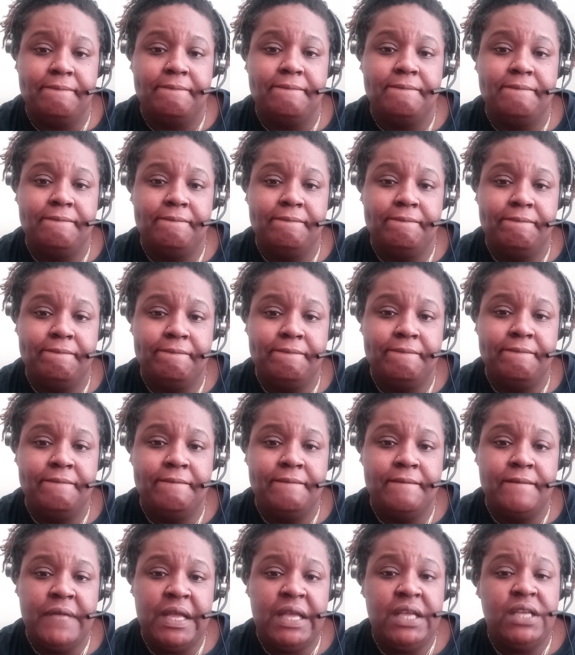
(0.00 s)
hmm.
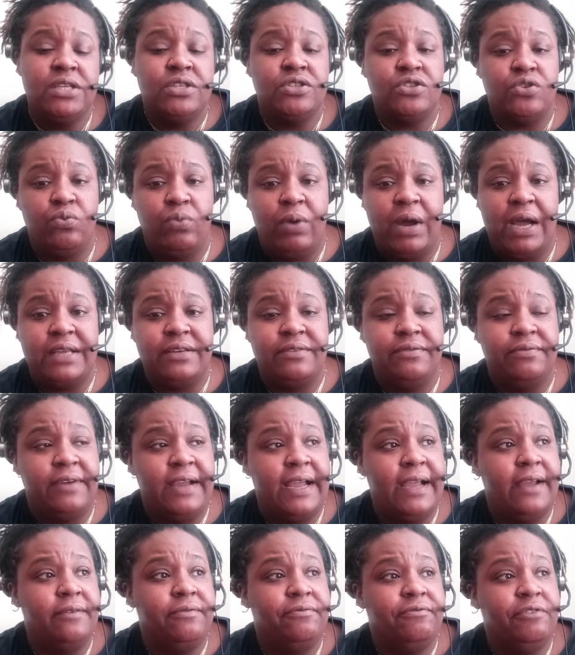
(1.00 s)
So while
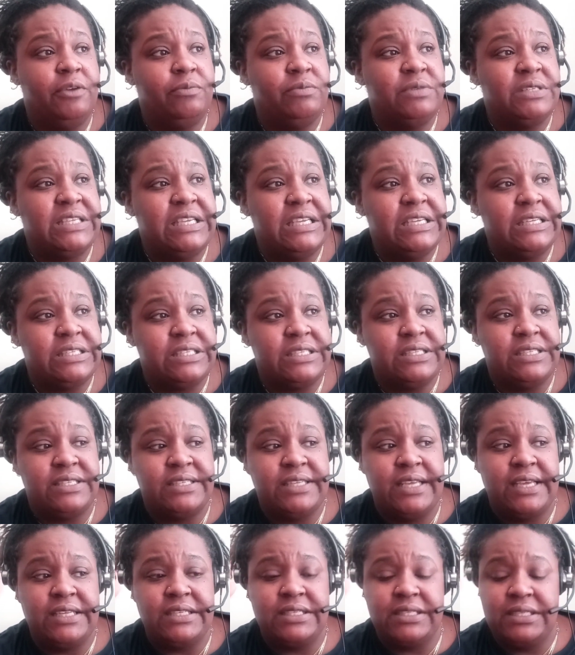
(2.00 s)
Divine Femme is getting
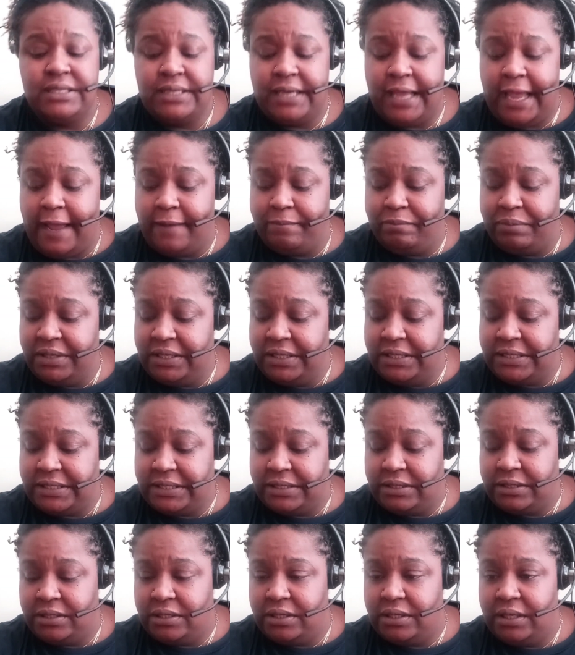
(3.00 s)
success and happiness
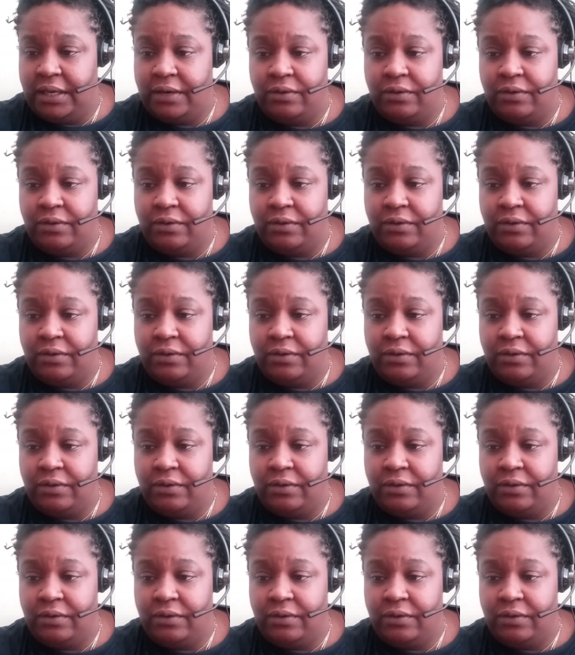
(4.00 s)
and,